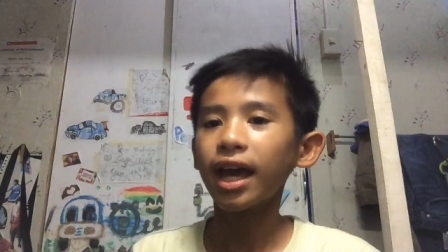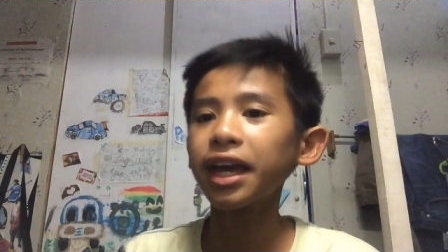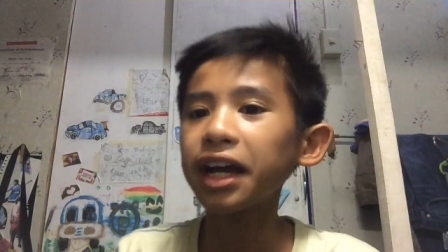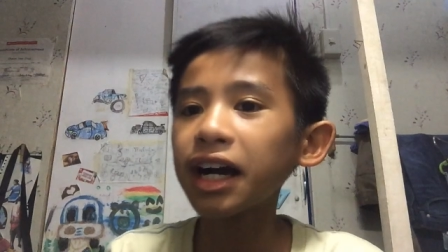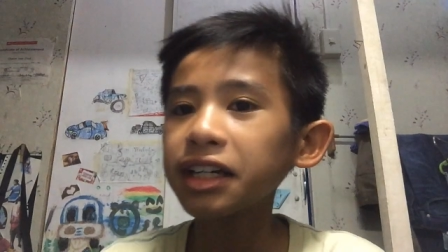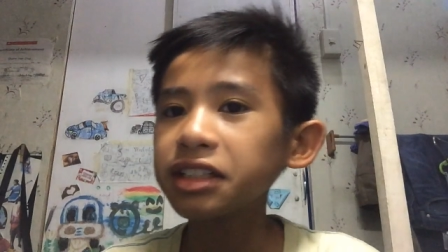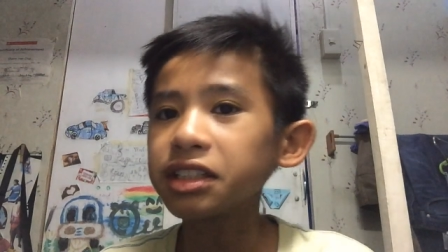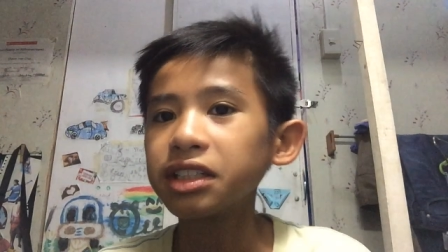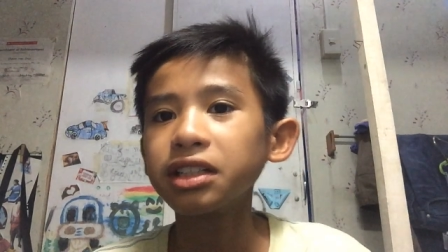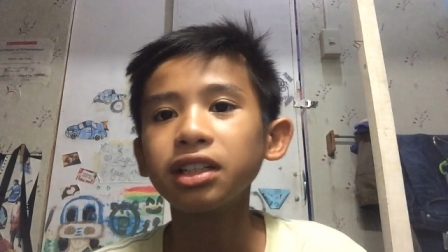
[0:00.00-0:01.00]
Hey
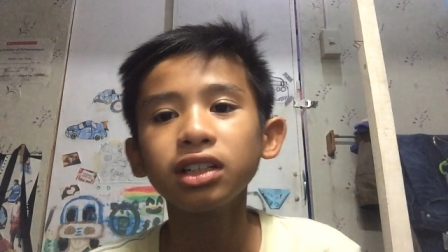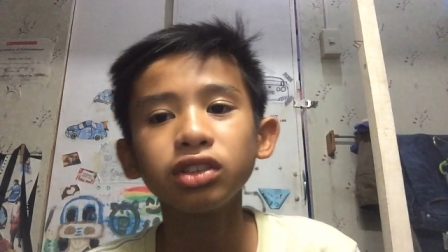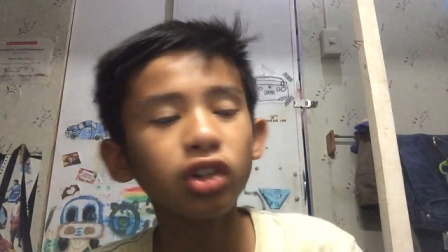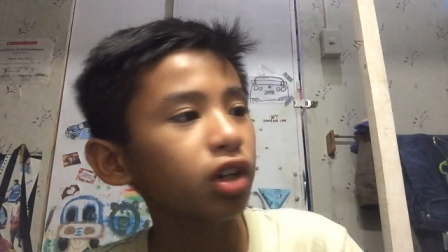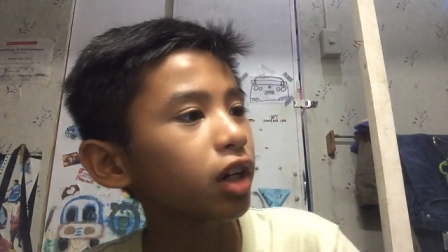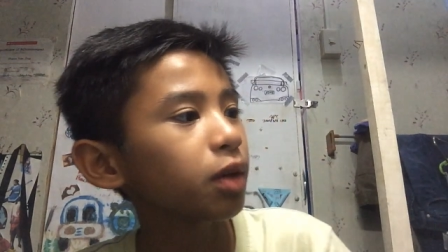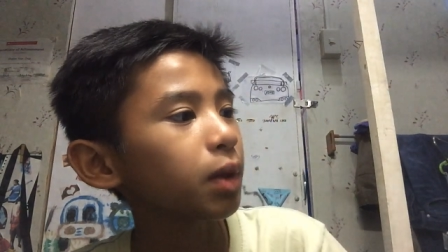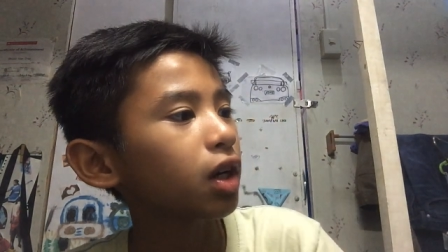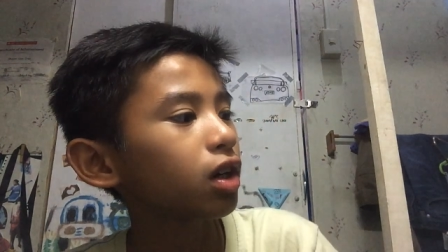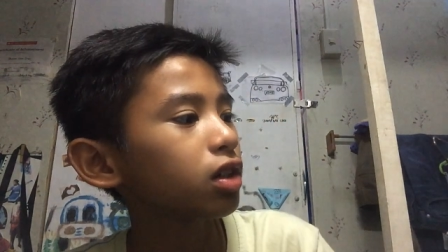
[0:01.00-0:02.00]
guys. Sorry
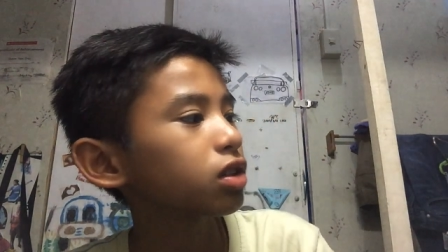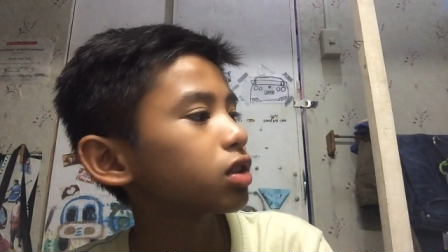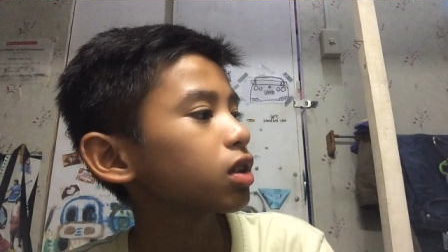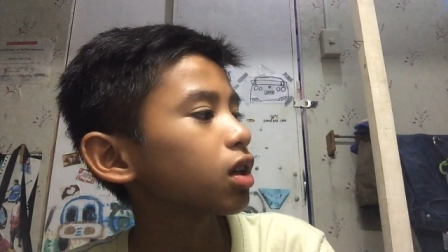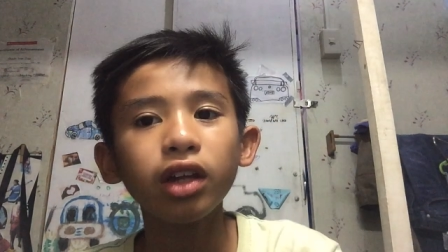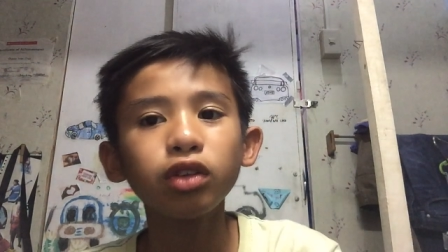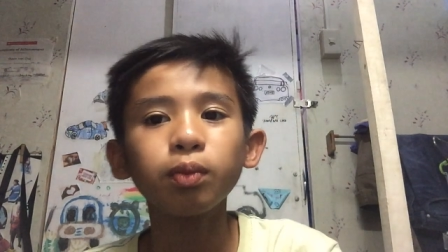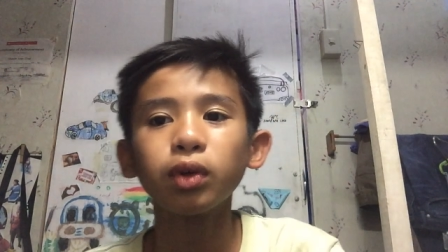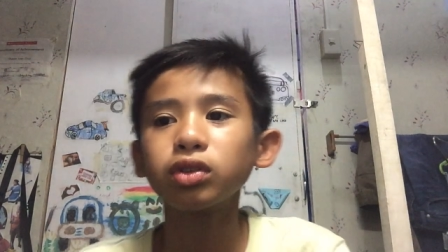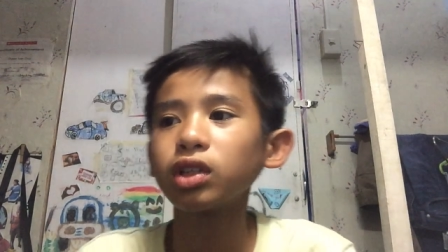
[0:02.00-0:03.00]
because I
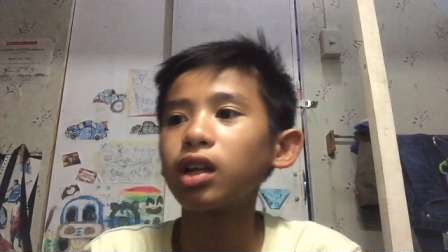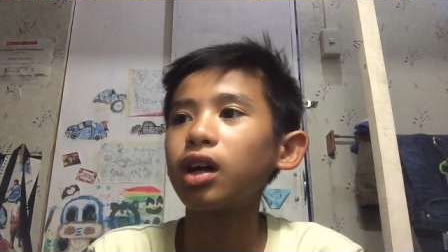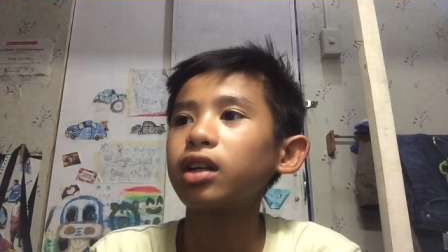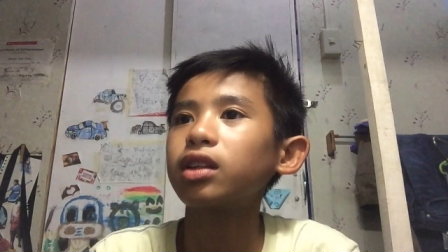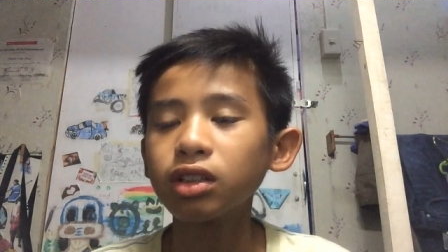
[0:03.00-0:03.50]
don't post a lot.